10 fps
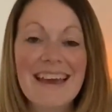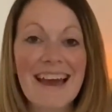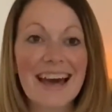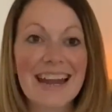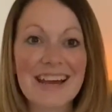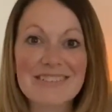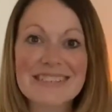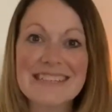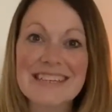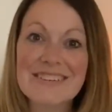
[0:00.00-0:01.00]
and I will
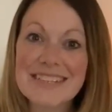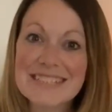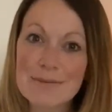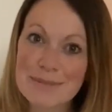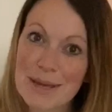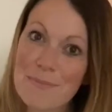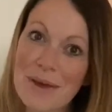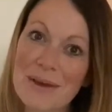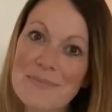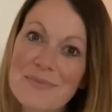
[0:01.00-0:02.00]
see you in
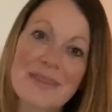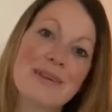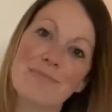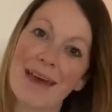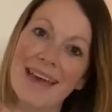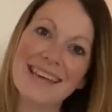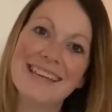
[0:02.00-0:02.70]
September. Bye.